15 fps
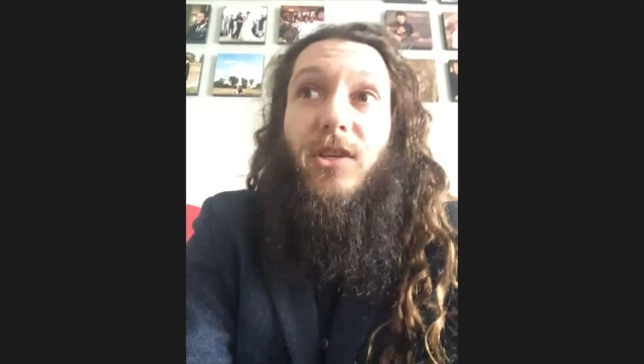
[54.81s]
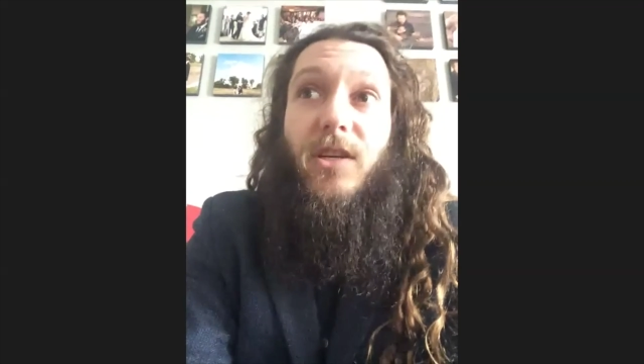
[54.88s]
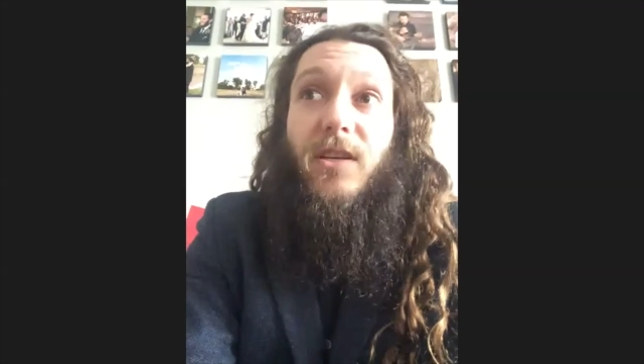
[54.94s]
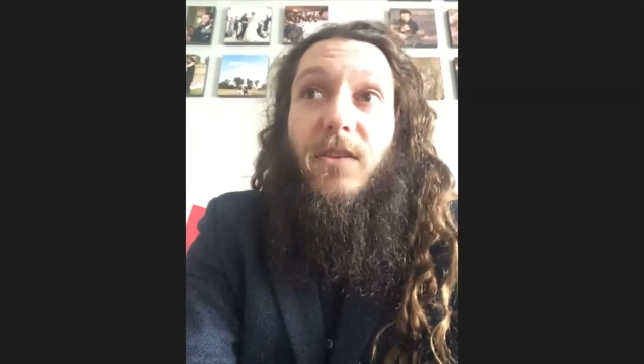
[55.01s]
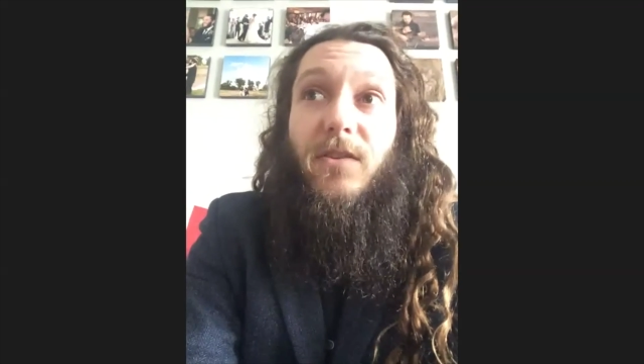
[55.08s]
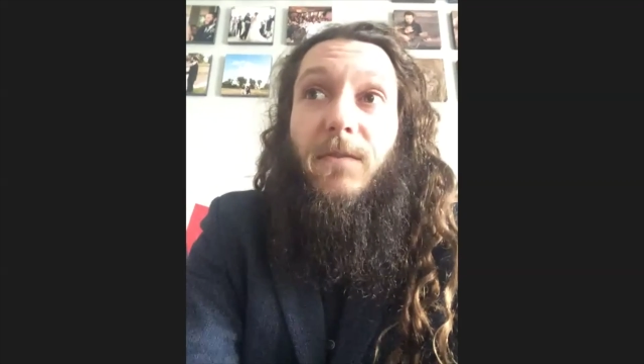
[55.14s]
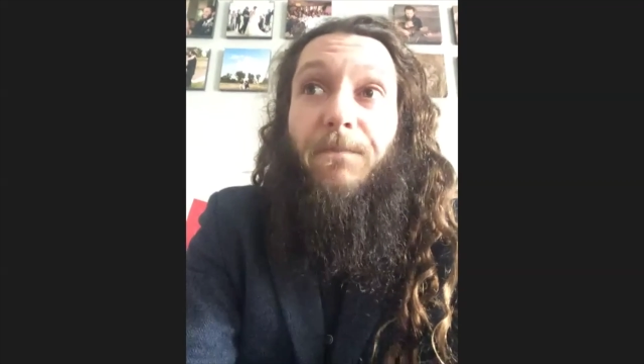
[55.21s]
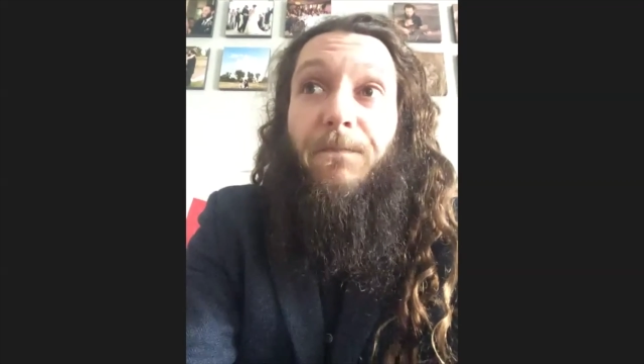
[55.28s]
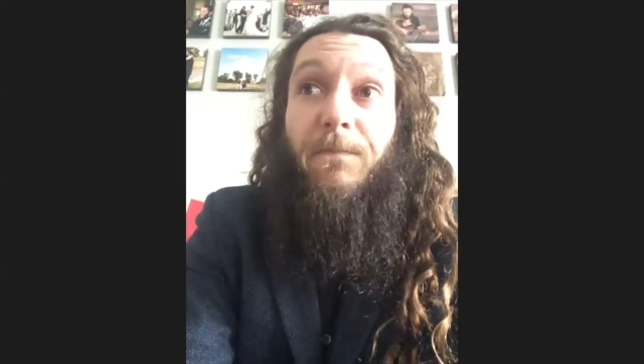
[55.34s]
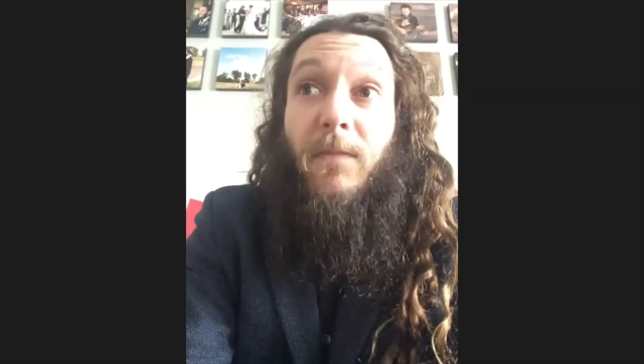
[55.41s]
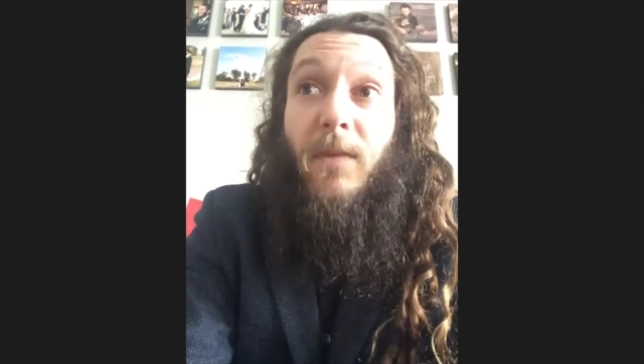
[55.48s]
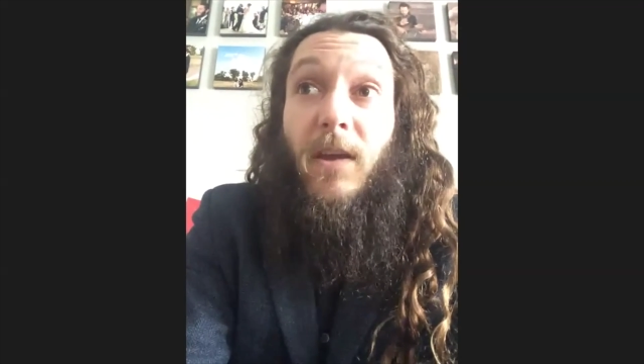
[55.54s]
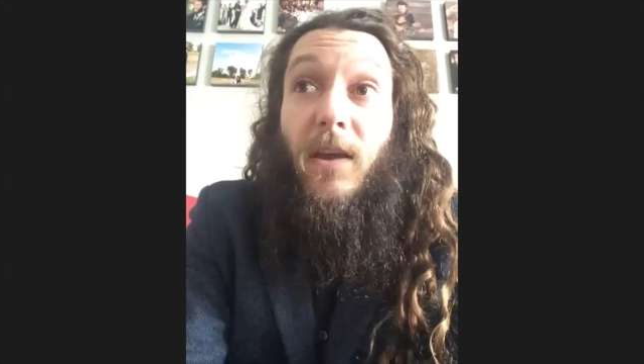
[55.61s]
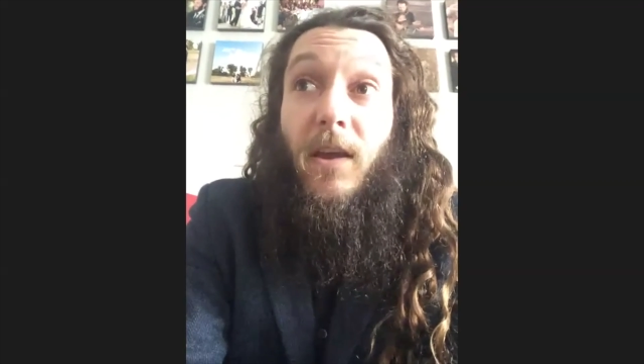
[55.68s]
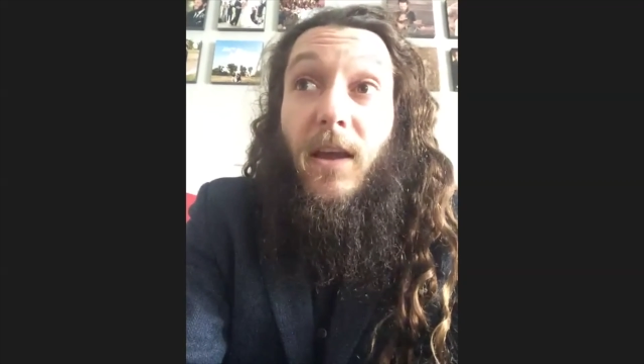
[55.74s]
is
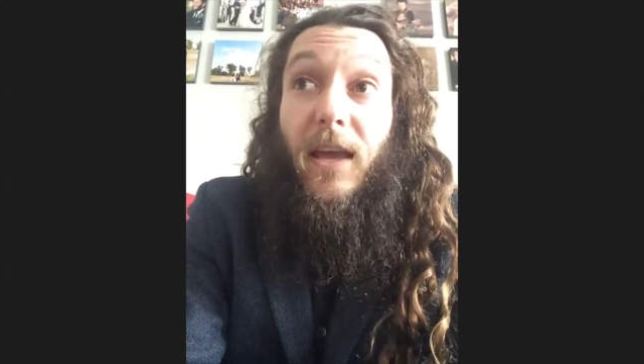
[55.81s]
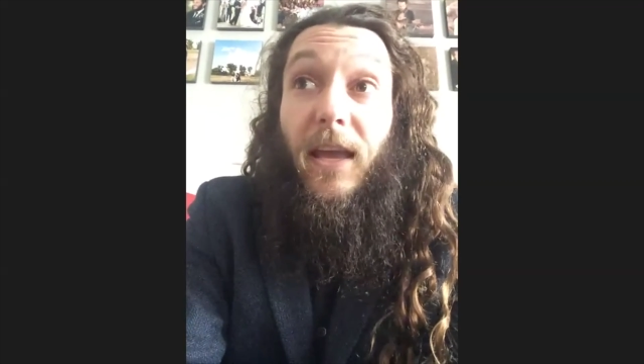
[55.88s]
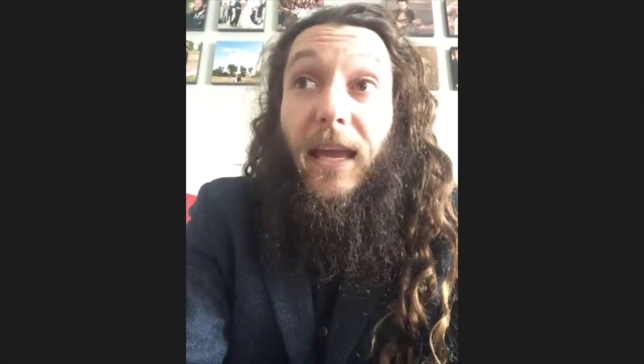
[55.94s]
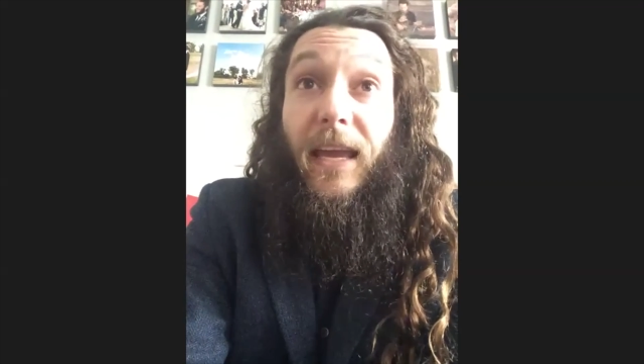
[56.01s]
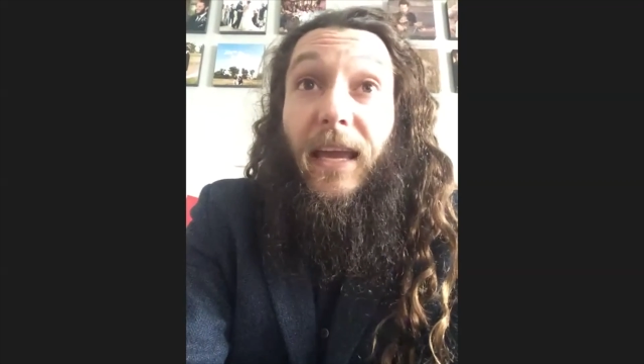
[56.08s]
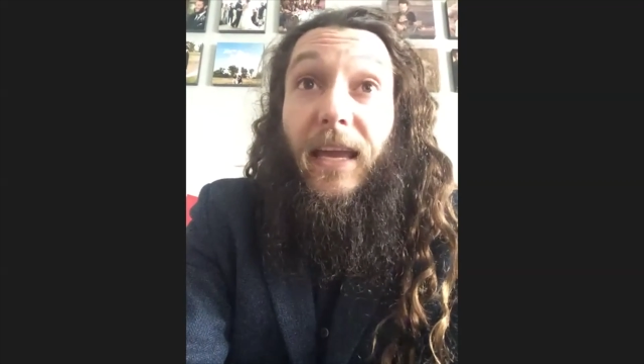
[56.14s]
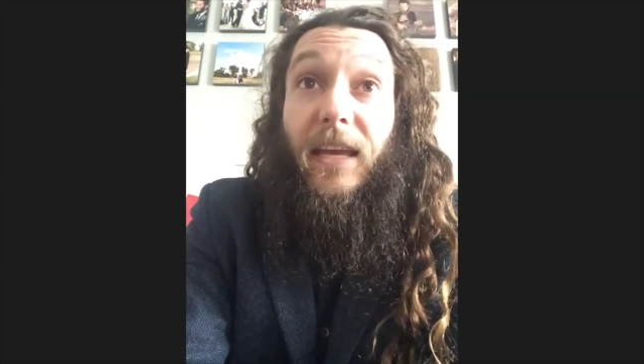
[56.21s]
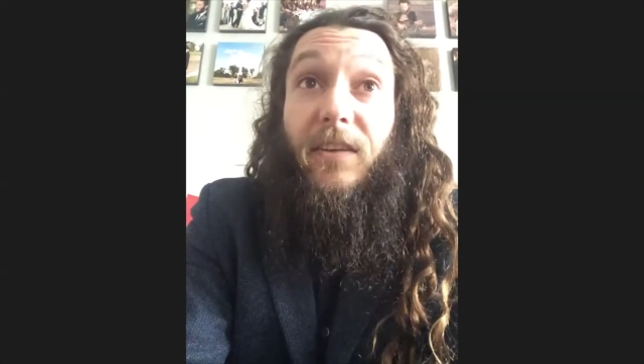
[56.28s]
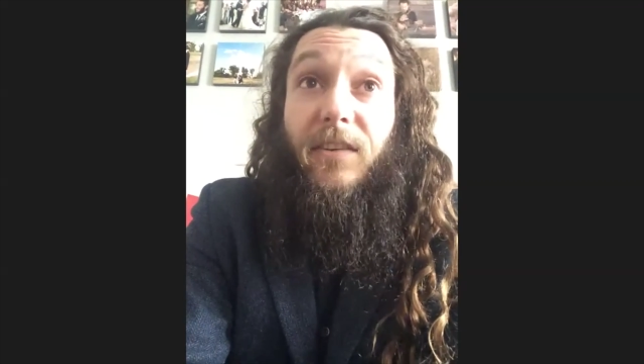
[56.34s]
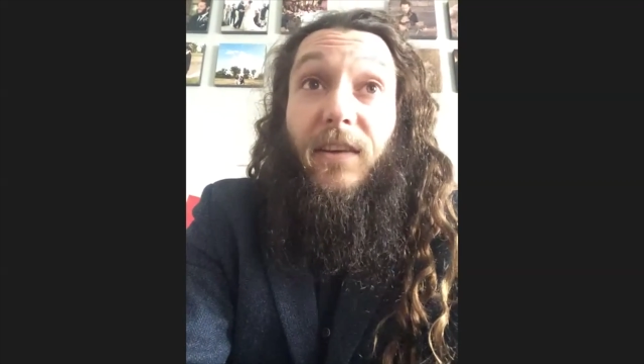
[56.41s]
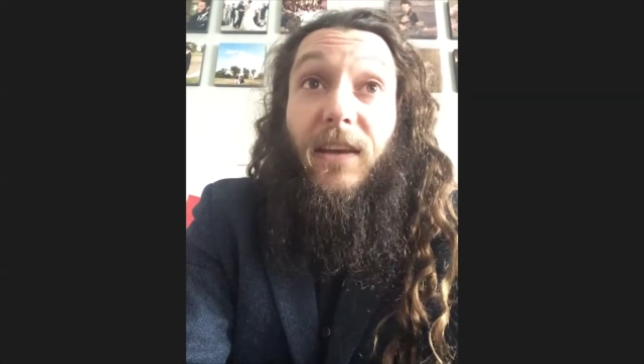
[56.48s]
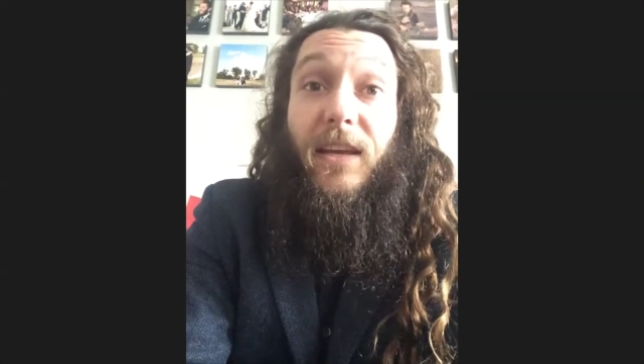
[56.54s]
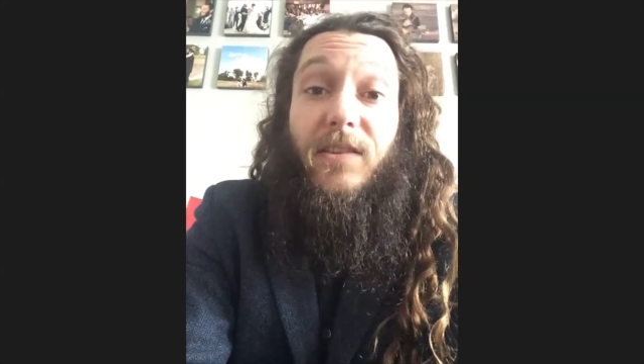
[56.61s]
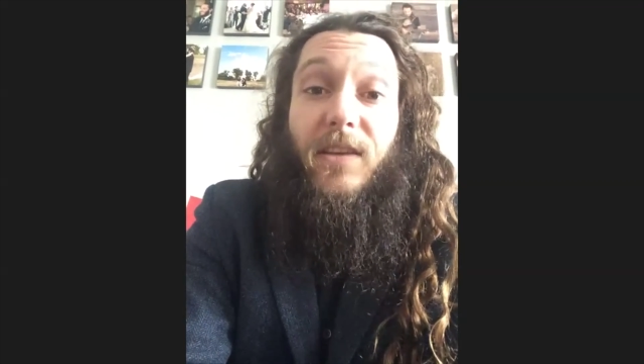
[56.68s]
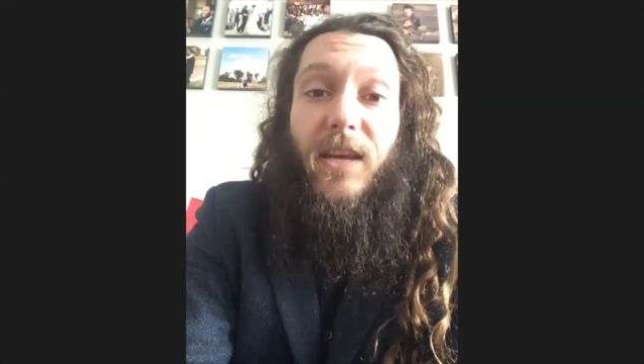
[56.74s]
is
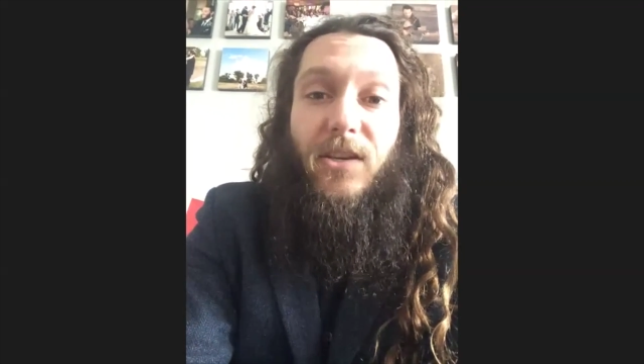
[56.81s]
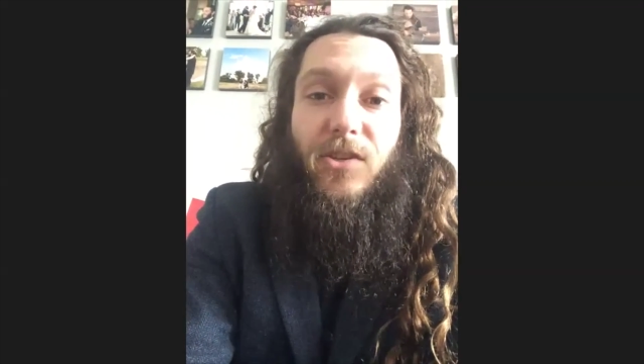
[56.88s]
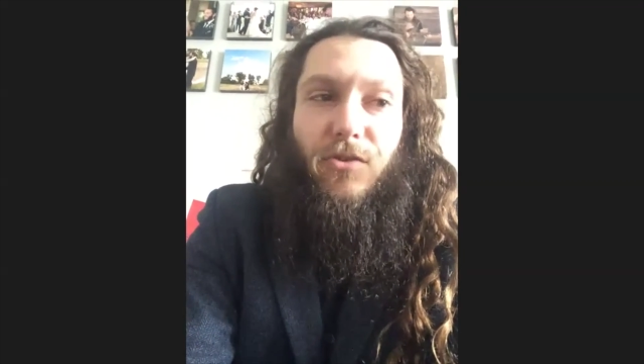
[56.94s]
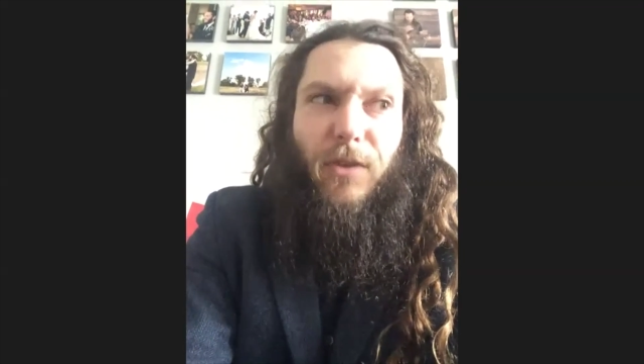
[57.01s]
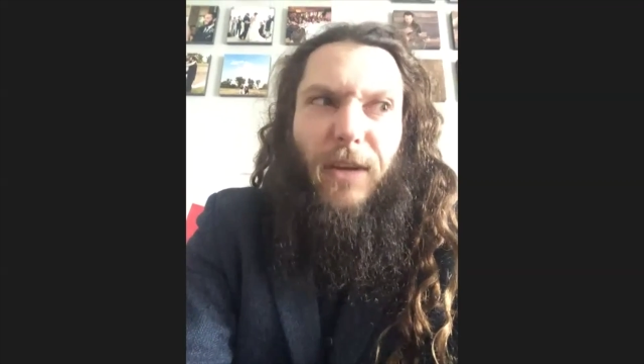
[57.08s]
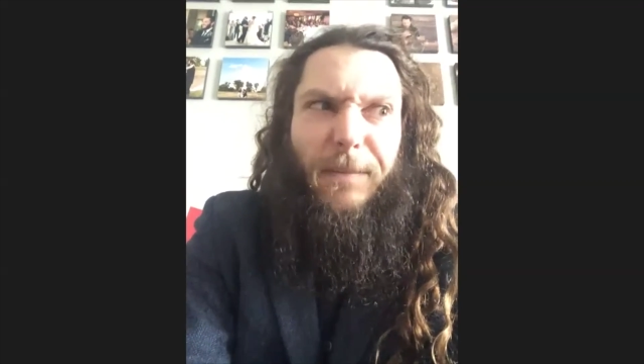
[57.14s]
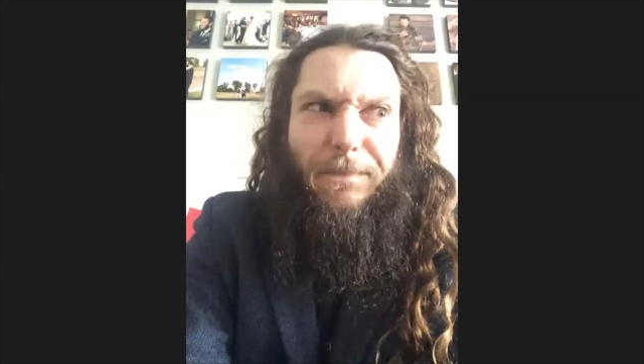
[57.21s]
is history,